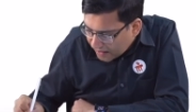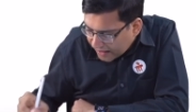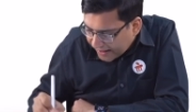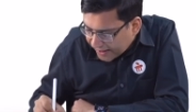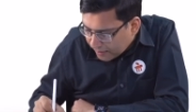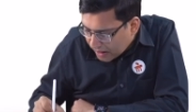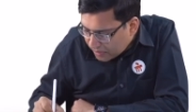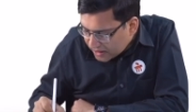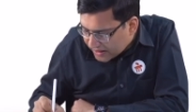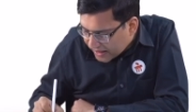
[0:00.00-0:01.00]
And
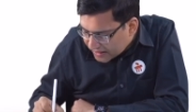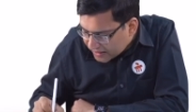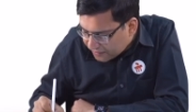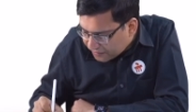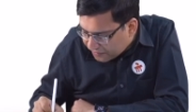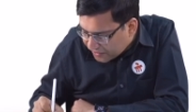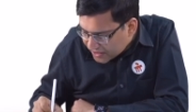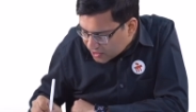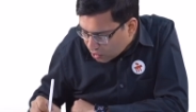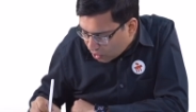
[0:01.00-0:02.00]
remember, they are the
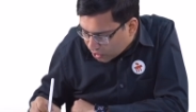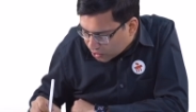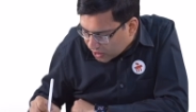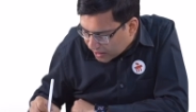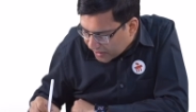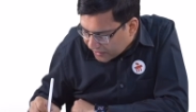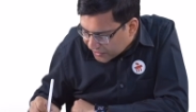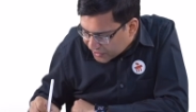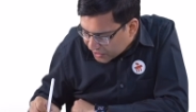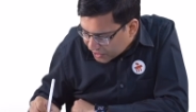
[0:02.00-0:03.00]
first ocular
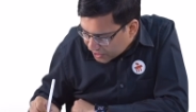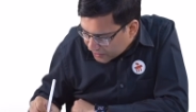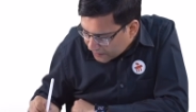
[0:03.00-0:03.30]
manifestation.